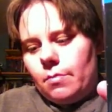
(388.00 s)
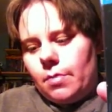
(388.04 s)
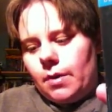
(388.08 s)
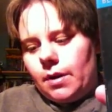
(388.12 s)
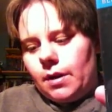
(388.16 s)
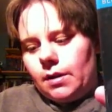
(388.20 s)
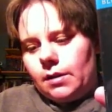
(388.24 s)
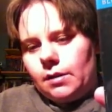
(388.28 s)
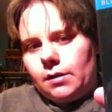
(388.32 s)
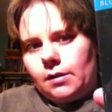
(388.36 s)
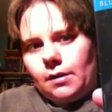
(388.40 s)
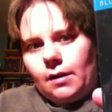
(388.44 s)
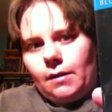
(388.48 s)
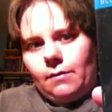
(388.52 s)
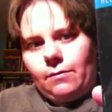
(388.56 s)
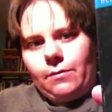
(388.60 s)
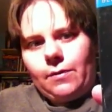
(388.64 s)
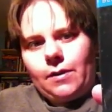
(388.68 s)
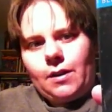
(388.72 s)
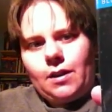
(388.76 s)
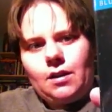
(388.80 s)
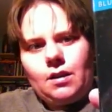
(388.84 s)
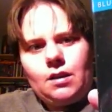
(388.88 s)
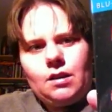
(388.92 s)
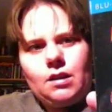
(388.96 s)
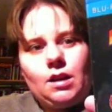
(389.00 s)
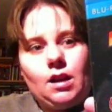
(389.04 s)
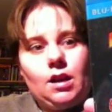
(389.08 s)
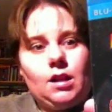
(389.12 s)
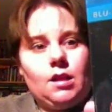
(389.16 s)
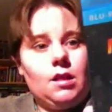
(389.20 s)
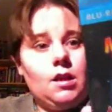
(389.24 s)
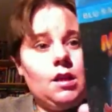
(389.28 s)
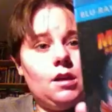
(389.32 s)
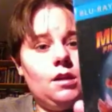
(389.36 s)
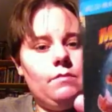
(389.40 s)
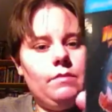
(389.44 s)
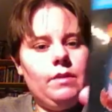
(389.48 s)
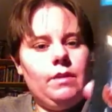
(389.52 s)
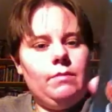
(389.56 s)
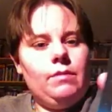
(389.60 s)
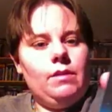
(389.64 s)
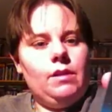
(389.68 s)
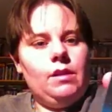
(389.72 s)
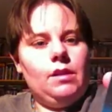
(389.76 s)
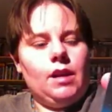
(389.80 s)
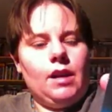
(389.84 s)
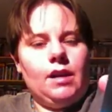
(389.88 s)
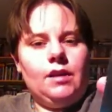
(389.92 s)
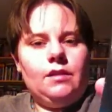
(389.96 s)
But I figured a lot of
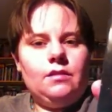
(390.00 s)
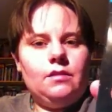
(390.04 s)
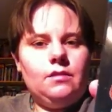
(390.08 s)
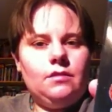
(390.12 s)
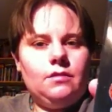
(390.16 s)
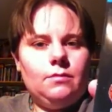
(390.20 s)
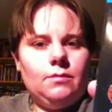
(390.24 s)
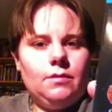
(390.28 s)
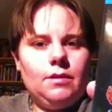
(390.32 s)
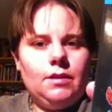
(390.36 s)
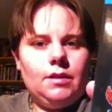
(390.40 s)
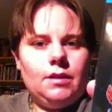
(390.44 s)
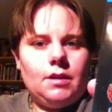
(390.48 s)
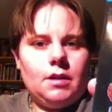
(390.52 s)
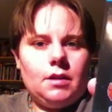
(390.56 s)
people like this one,